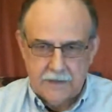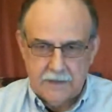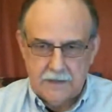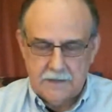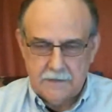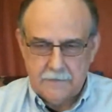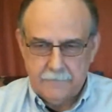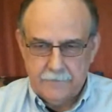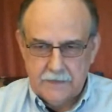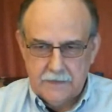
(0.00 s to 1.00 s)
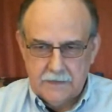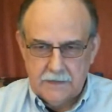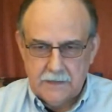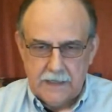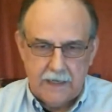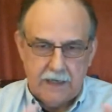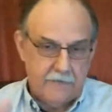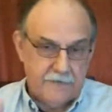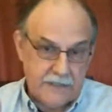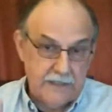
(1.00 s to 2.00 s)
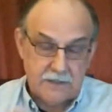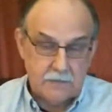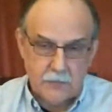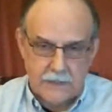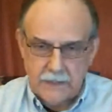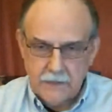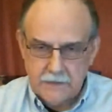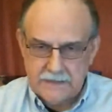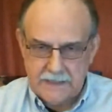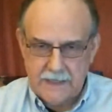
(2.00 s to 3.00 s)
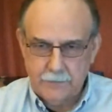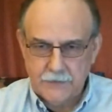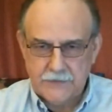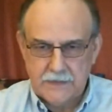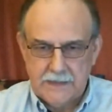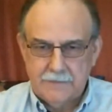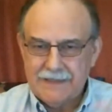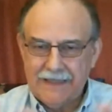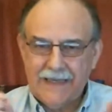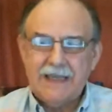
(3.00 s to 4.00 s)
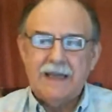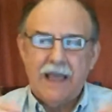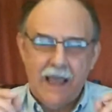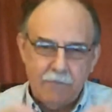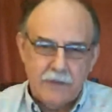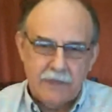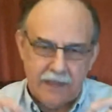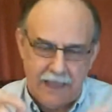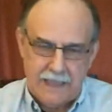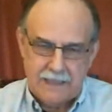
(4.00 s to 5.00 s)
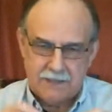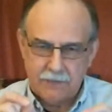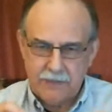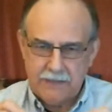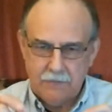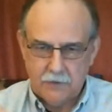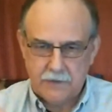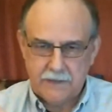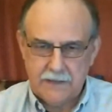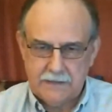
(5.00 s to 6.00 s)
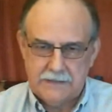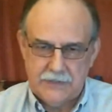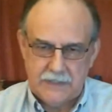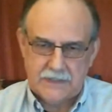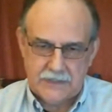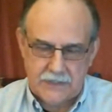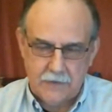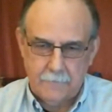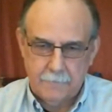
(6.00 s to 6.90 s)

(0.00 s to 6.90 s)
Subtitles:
I've seen some really good examples, but then again, everything has to be working just so.